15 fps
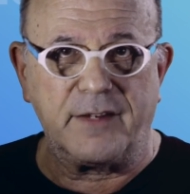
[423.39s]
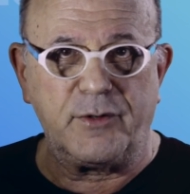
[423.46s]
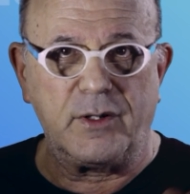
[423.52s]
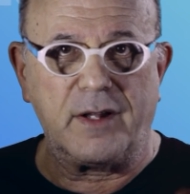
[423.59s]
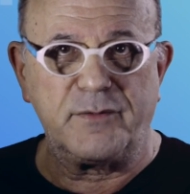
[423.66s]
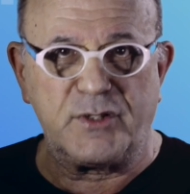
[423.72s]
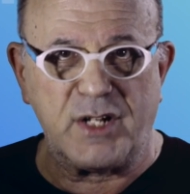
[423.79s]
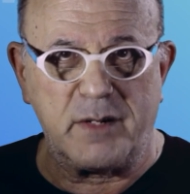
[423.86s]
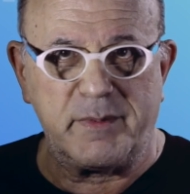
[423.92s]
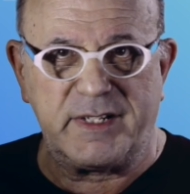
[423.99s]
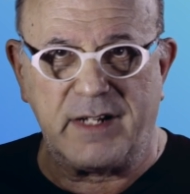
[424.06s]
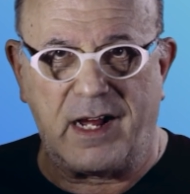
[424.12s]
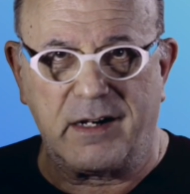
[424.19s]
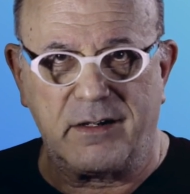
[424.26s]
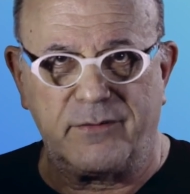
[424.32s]
if you love
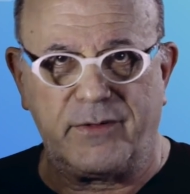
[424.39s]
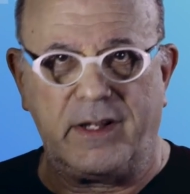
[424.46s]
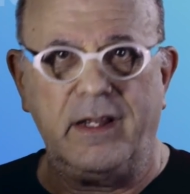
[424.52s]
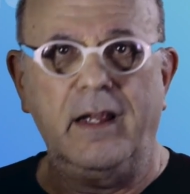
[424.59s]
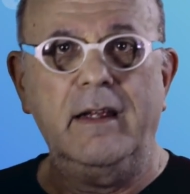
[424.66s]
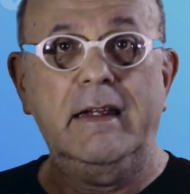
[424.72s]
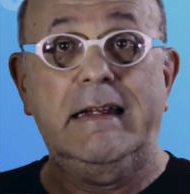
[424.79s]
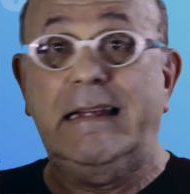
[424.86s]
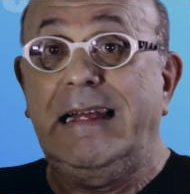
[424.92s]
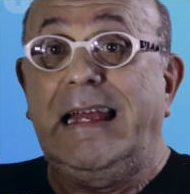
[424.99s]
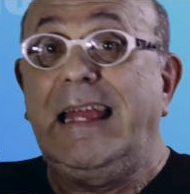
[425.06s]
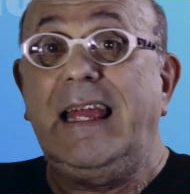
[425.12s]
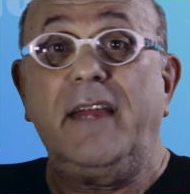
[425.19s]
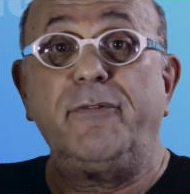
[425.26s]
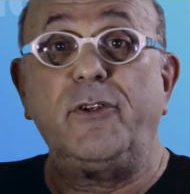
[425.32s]
cinematography,
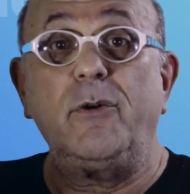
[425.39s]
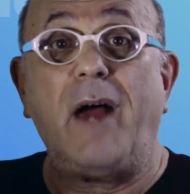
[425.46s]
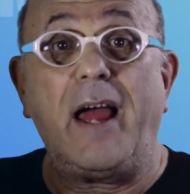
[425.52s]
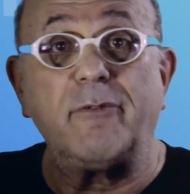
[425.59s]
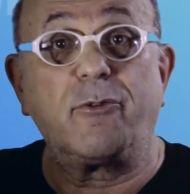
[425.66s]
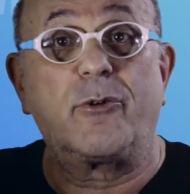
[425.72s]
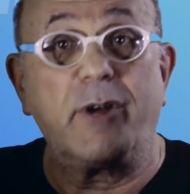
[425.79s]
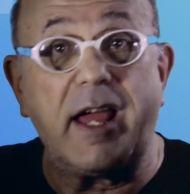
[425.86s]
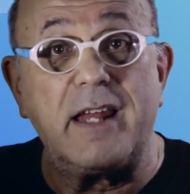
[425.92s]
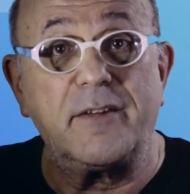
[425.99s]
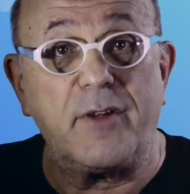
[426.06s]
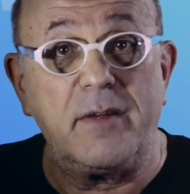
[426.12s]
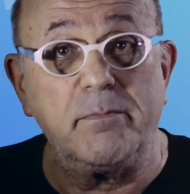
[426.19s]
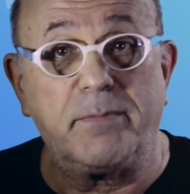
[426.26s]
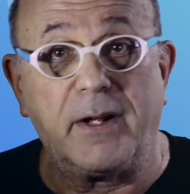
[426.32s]
if you have creative
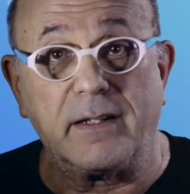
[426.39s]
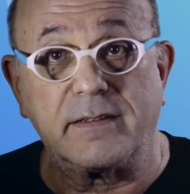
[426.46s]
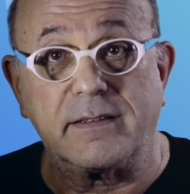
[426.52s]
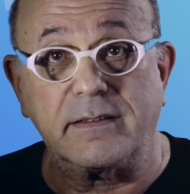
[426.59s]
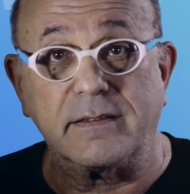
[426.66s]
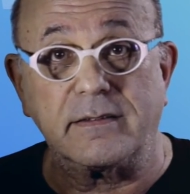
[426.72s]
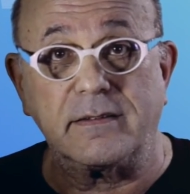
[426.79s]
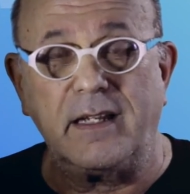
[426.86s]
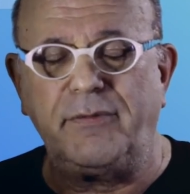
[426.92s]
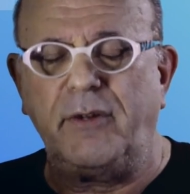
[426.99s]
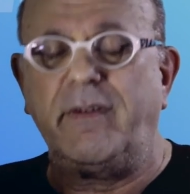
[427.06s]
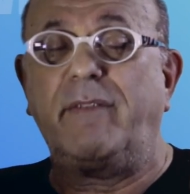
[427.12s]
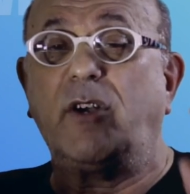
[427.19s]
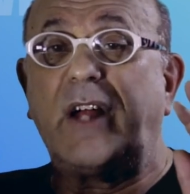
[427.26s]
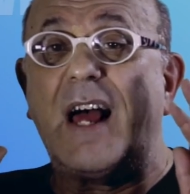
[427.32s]
impulses, if
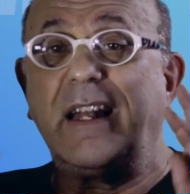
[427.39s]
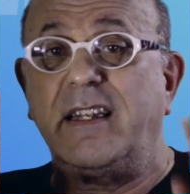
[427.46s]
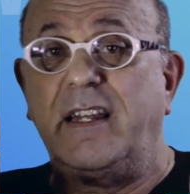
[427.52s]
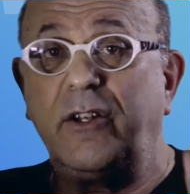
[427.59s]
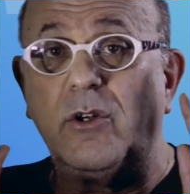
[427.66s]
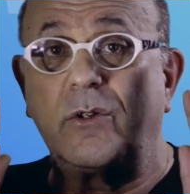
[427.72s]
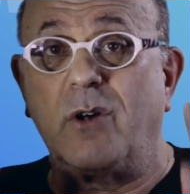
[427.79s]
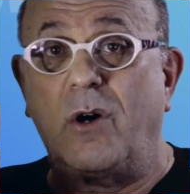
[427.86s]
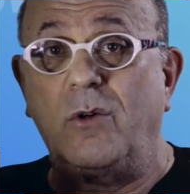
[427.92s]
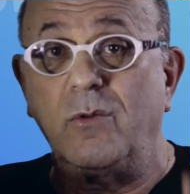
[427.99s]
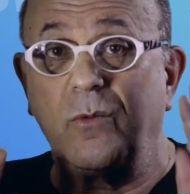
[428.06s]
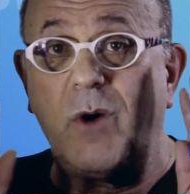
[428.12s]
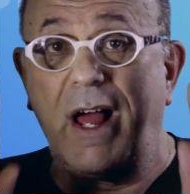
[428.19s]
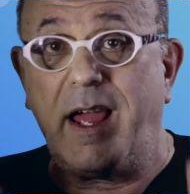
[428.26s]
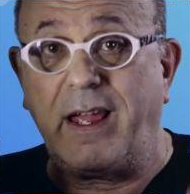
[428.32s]
you've ever gotten in your
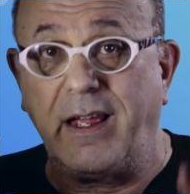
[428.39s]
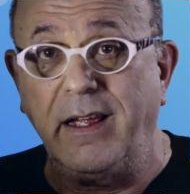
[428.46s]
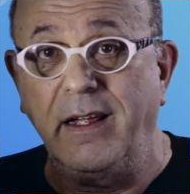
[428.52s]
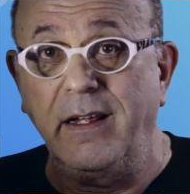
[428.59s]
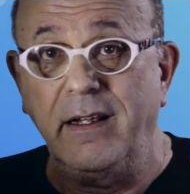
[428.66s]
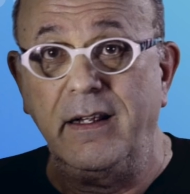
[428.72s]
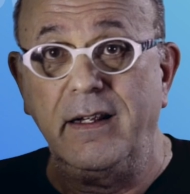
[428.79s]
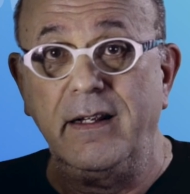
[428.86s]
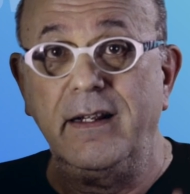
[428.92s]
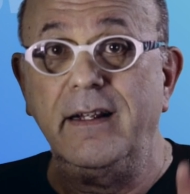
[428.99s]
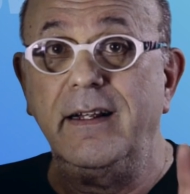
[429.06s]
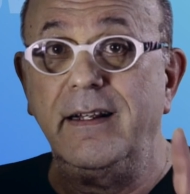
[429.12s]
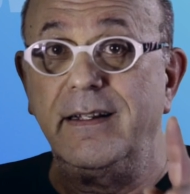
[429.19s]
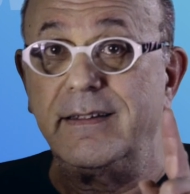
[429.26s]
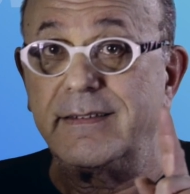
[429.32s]
own way,
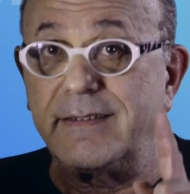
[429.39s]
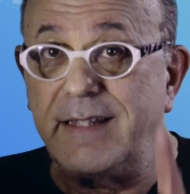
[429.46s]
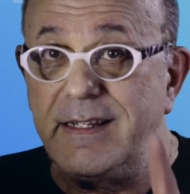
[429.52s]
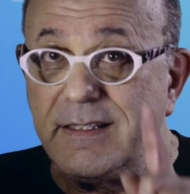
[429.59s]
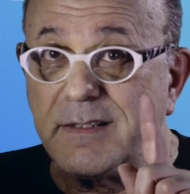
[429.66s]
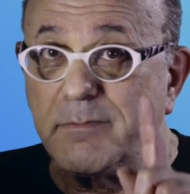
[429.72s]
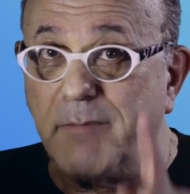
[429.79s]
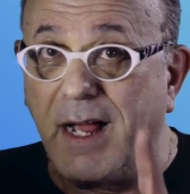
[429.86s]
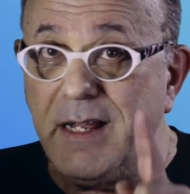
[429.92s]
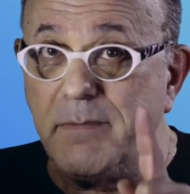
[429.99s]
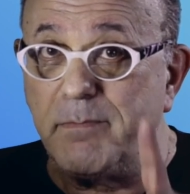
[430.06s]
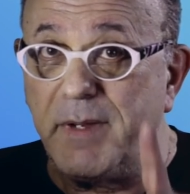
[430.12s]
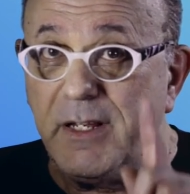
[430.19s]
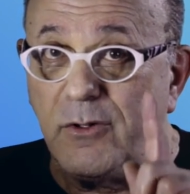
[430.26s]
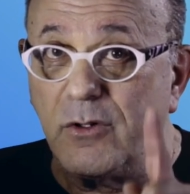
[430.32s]
this
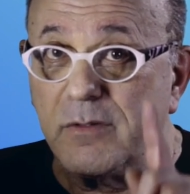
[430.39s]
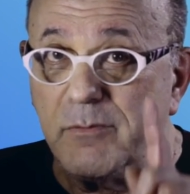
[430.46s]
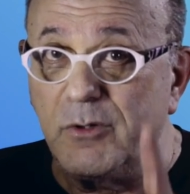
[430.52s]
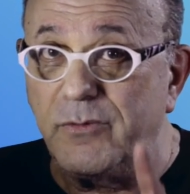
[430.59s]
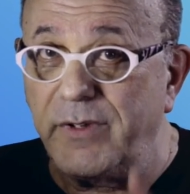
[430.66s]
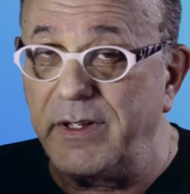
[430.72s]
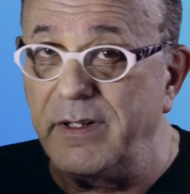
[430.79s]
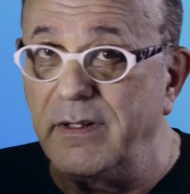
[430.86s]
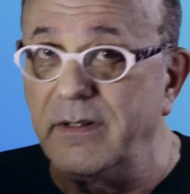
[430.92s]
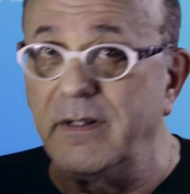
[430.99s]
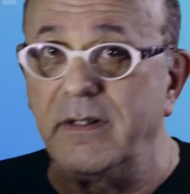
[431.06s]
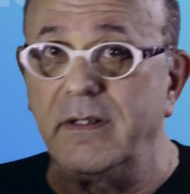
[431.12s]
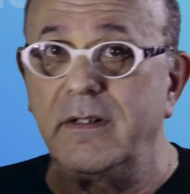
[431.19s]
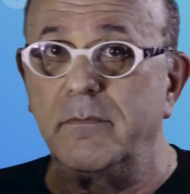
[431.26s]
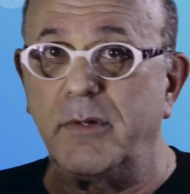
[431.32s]
might be your movie,
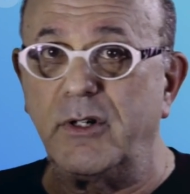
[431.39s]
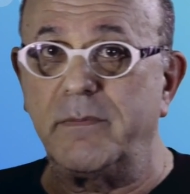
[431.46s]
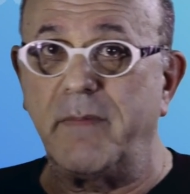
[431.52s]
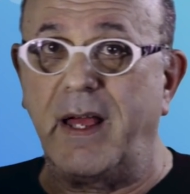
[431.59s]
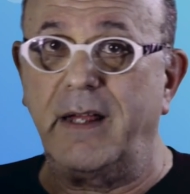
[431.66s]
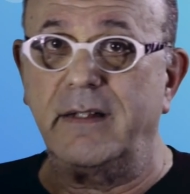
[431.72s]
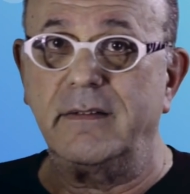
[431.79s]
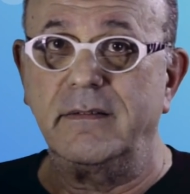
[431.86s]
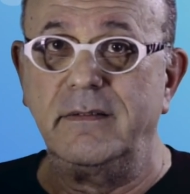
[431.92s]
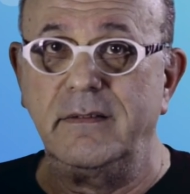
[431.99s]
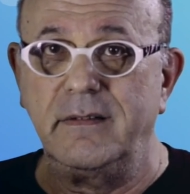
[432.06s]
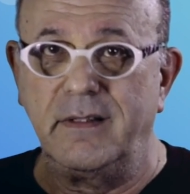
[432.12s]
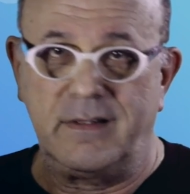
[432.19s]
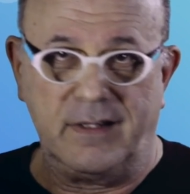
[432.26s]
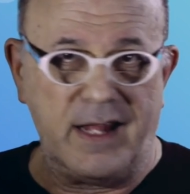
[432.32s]
Birdman.
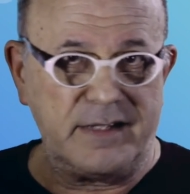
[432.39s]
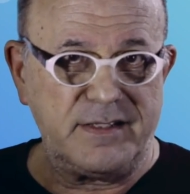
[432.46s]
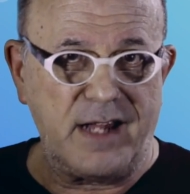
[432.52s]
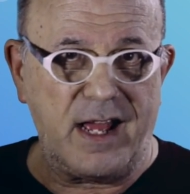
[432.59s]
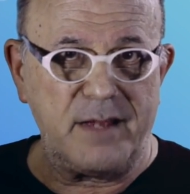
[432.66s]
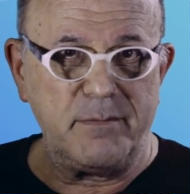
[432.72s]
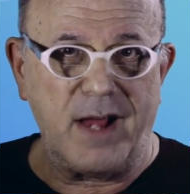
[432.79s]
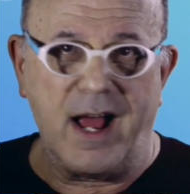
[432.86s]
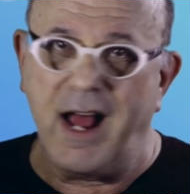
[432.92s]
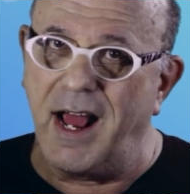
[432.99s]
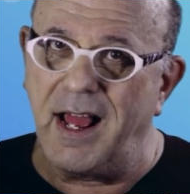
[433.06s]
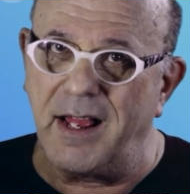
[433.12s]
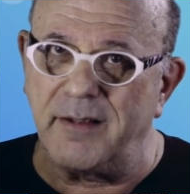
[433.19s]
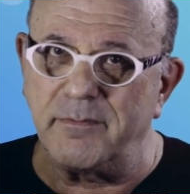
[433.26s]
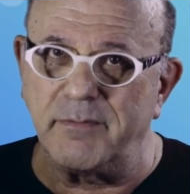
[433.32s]
Until next time,
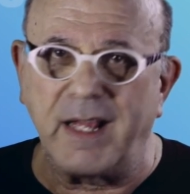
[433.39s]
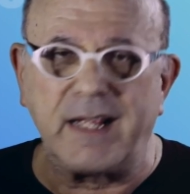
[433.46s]
I'm